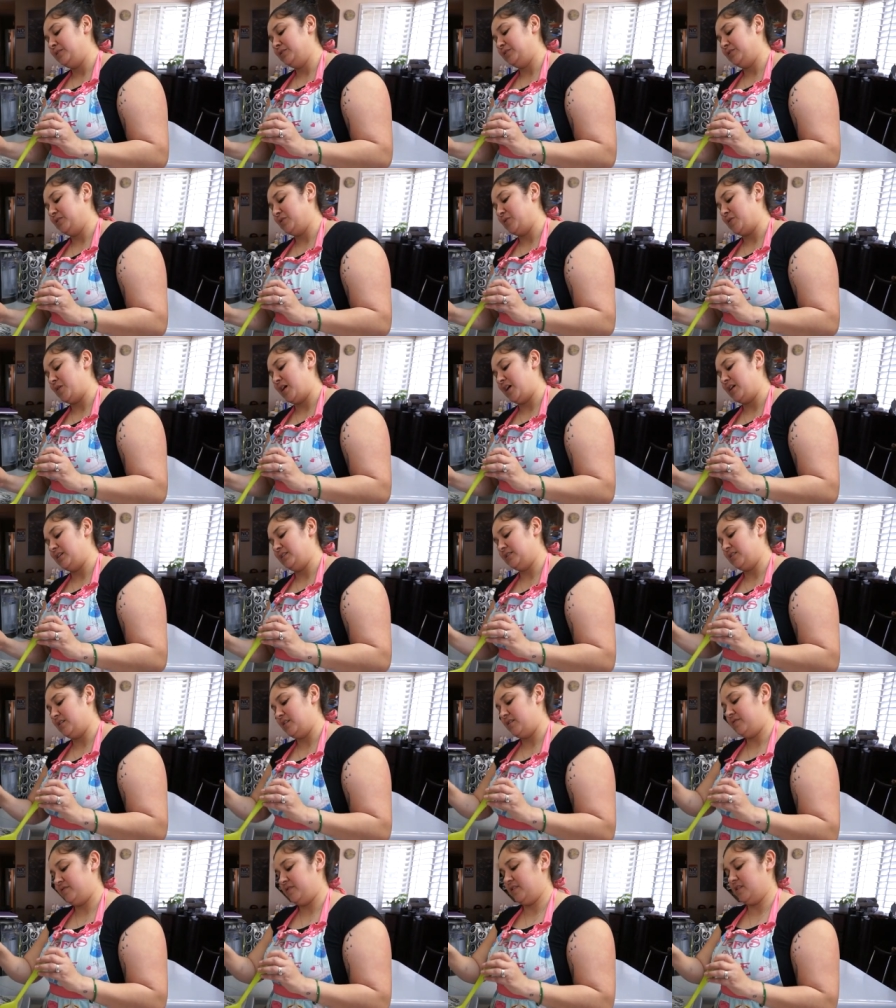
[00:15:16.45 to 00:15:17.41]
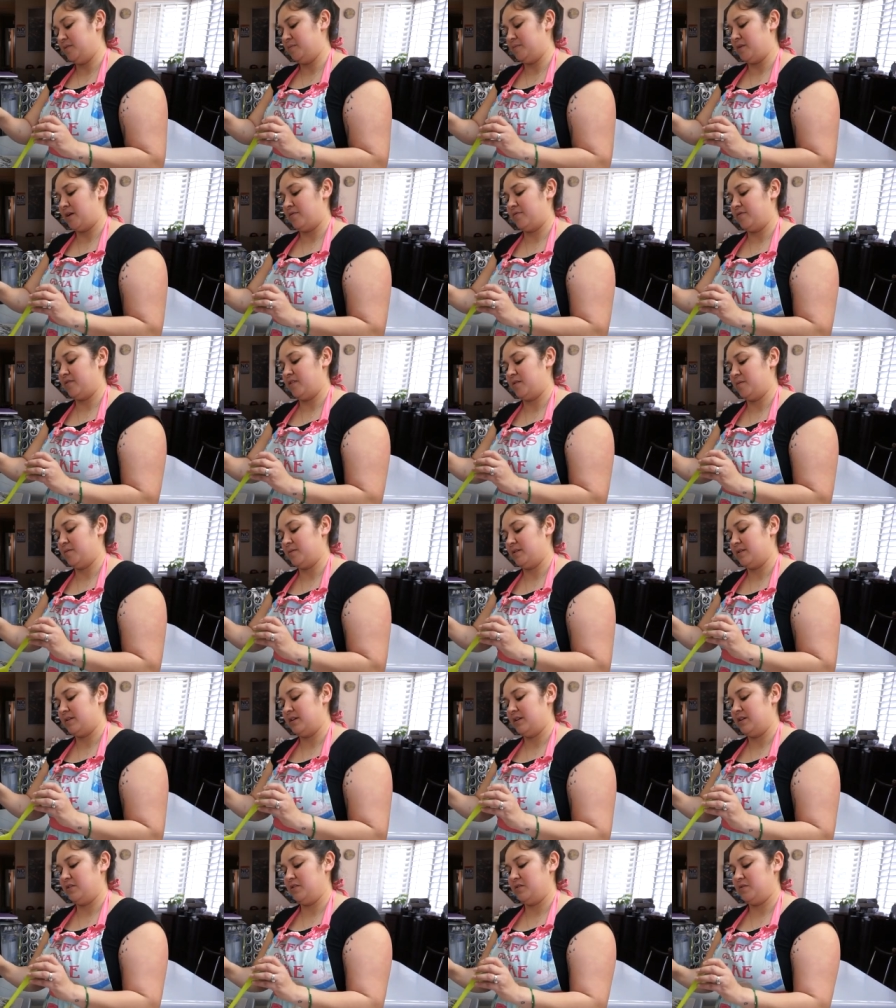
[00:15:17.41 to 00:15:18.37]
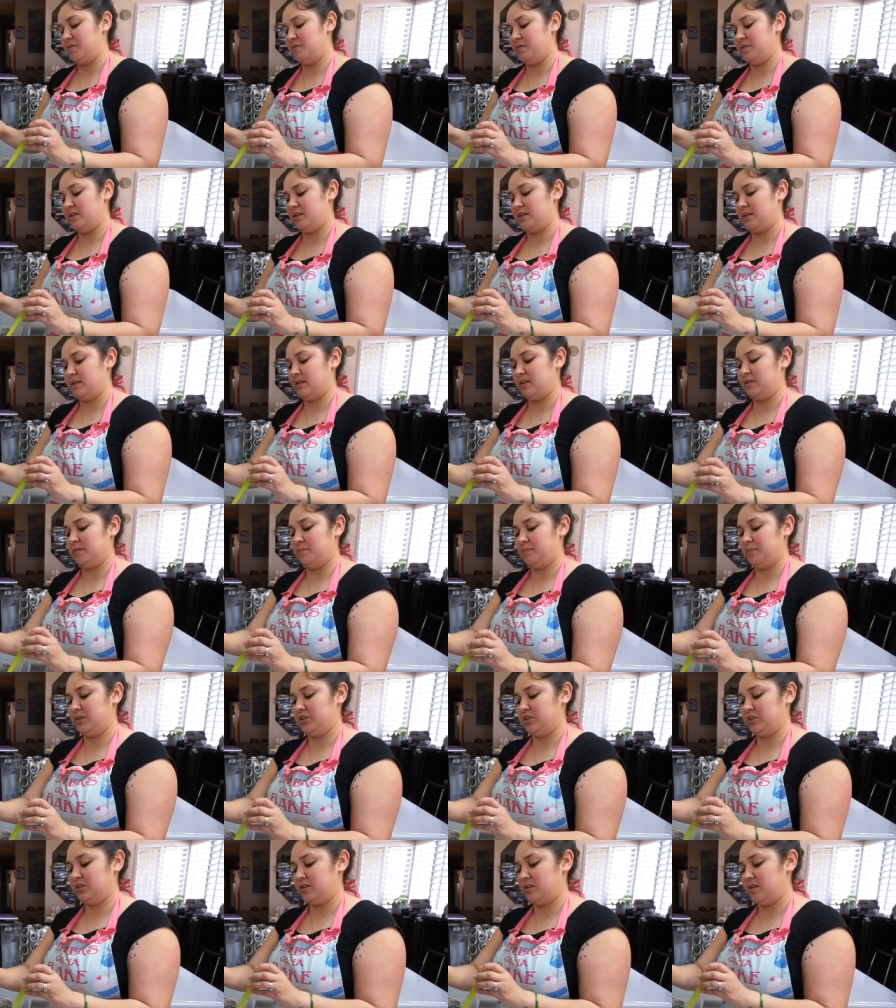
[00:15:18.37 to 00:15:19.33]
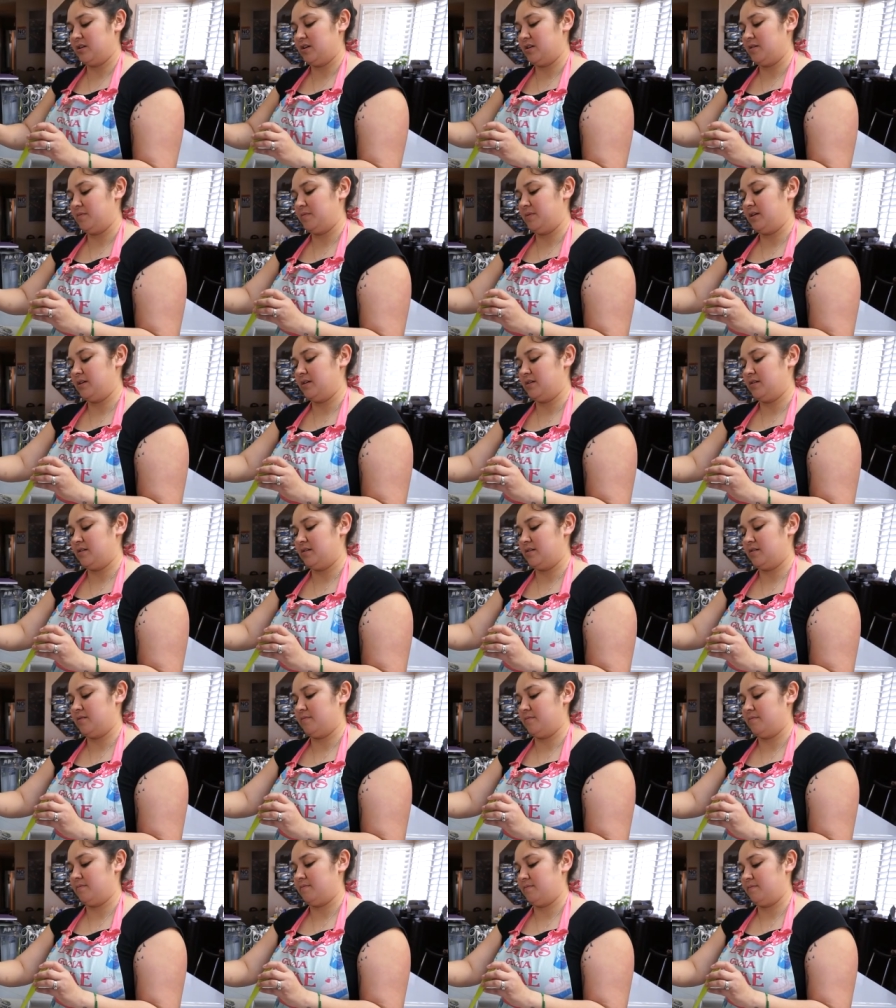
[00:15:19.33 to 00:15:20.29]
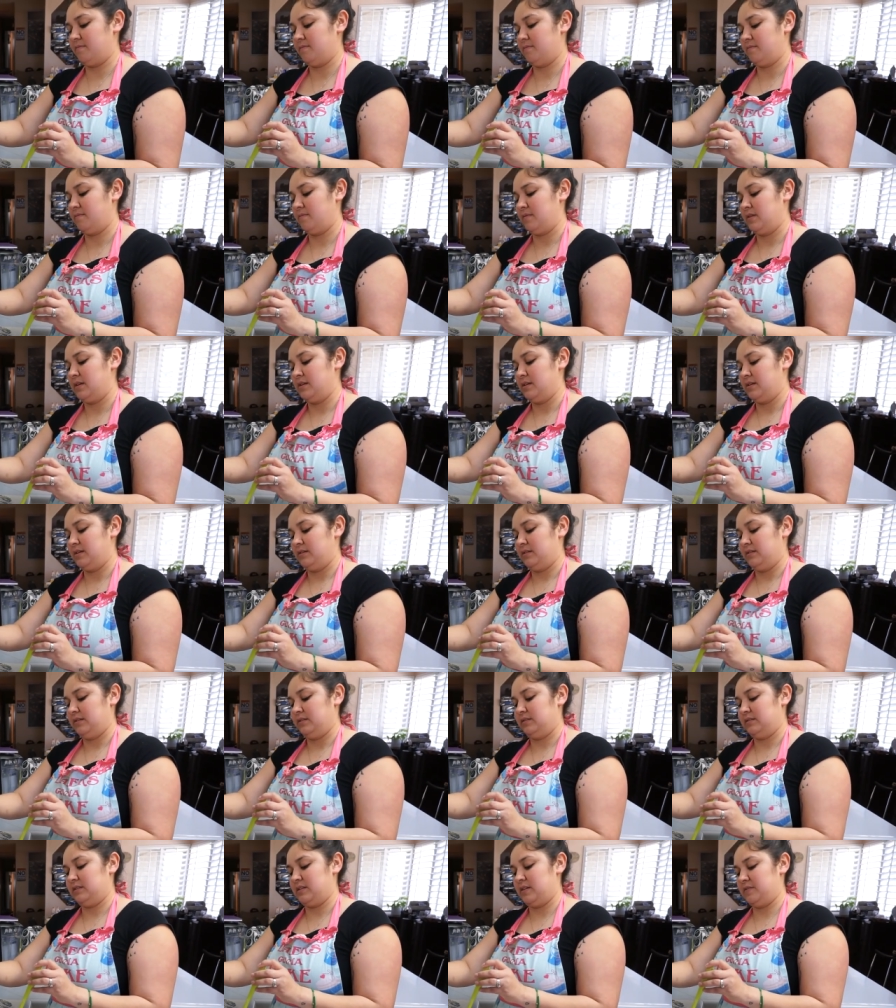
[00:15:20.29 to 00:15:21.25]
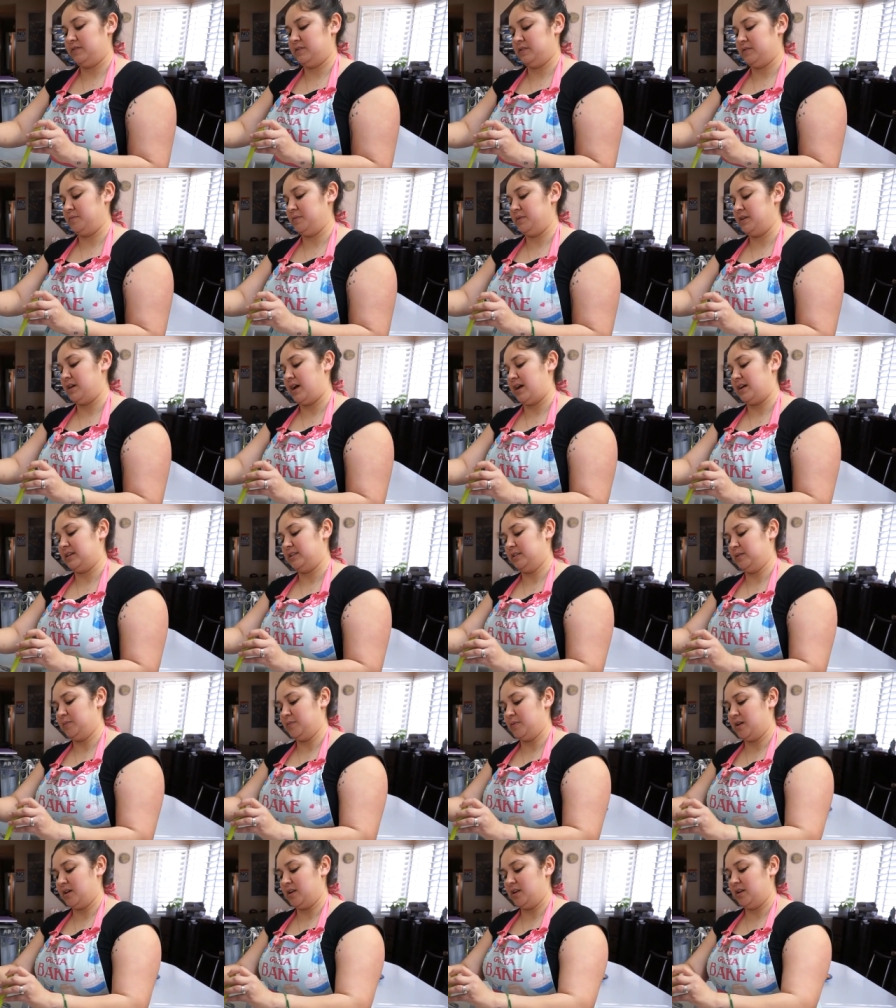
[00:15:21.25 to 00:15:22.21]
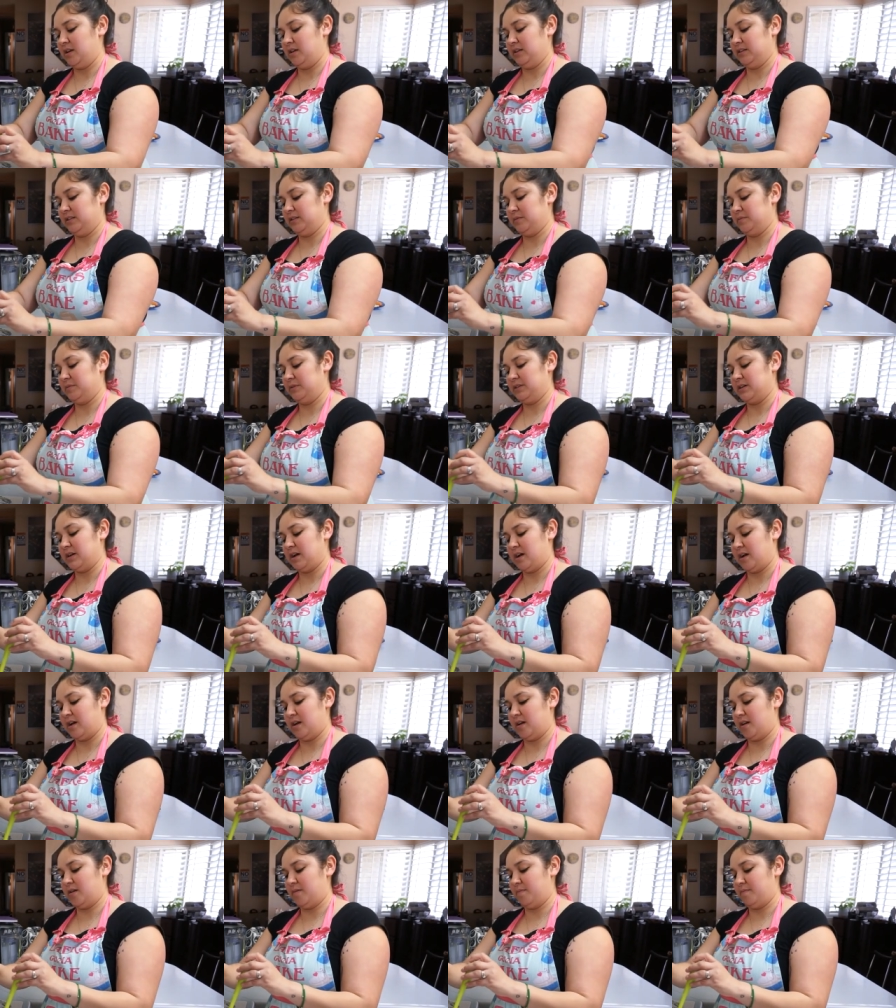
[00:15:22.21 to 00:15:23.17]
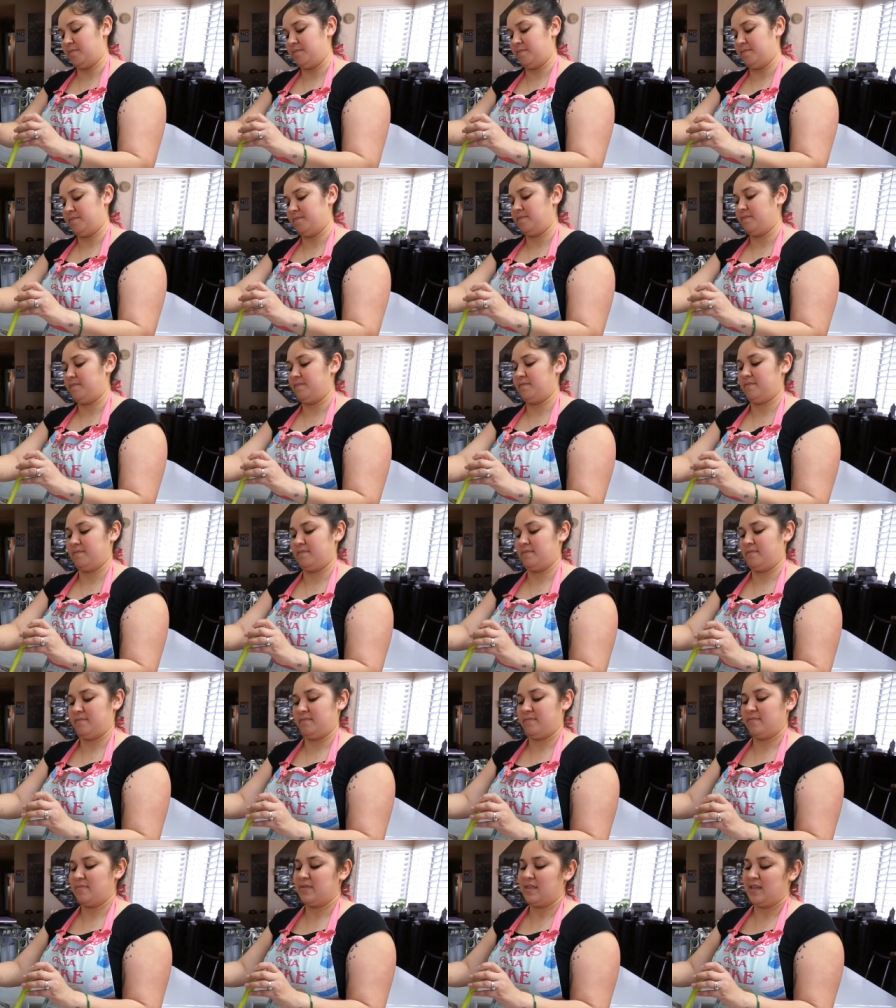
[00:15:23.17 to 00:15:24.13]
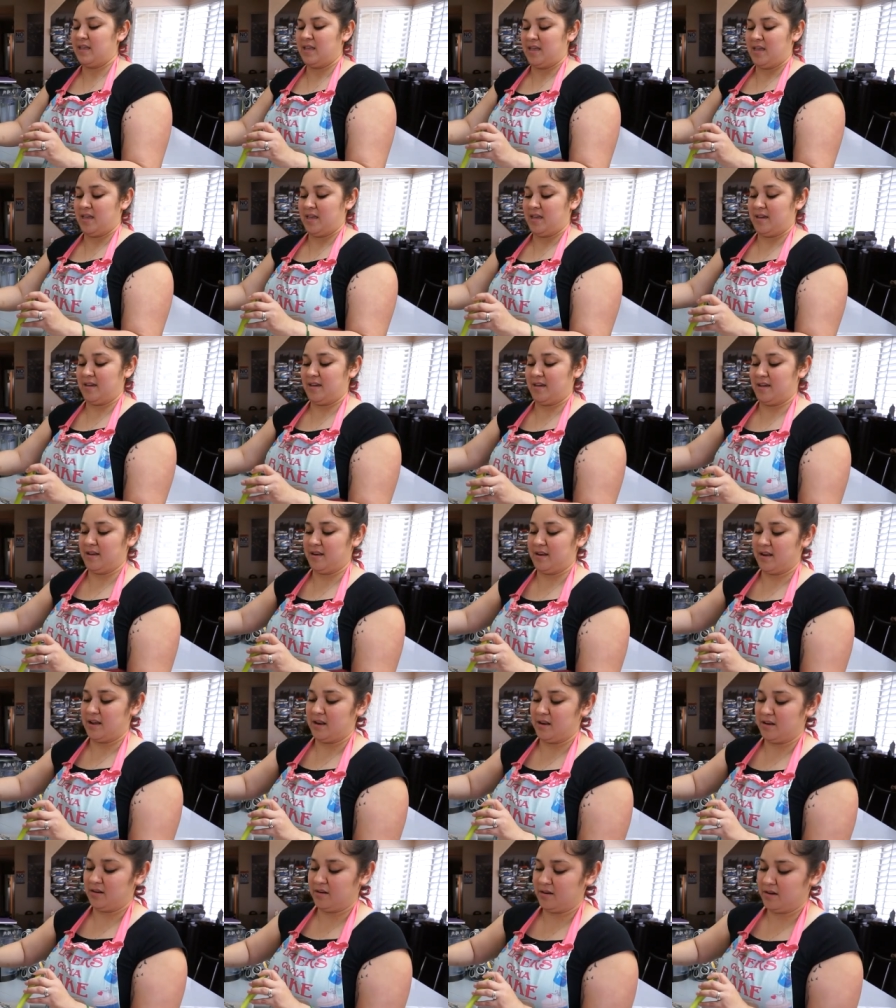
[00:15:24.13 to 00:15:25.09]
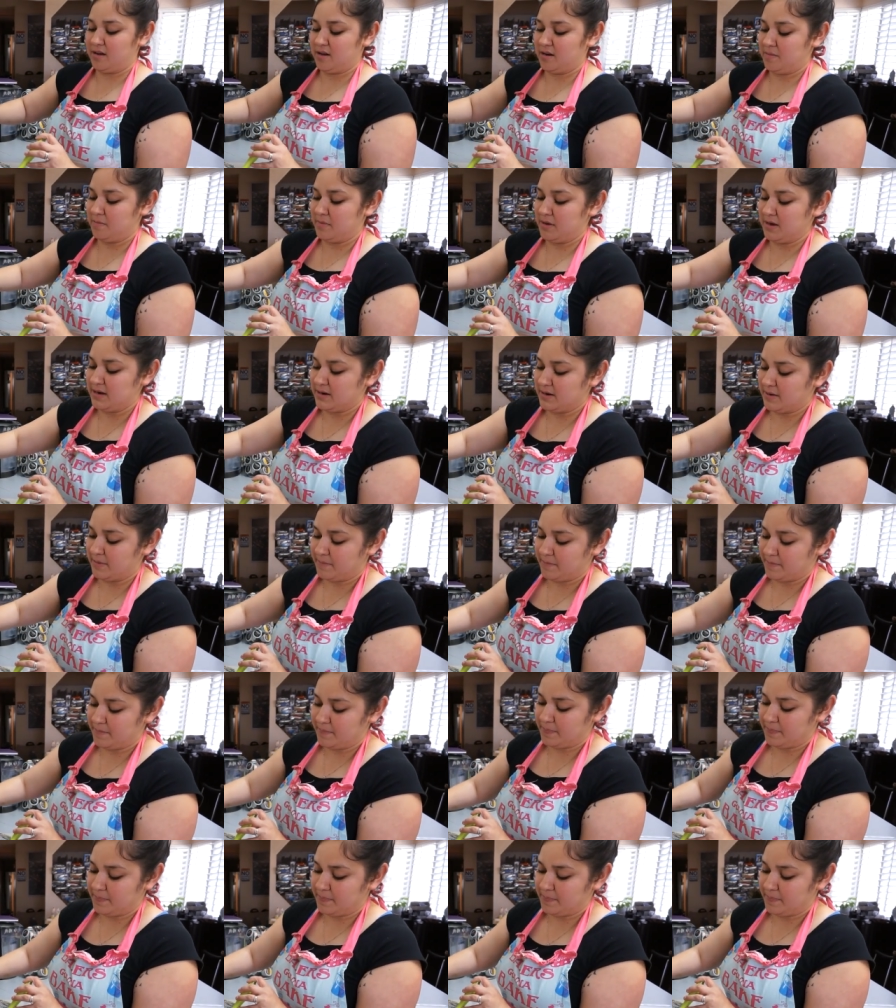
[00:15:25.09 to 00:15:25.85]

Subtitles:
So I started feeling bad for him. I'm like, you know what, let the bitch learn how to make them. Save some gas money, some time. And I learned how to make them.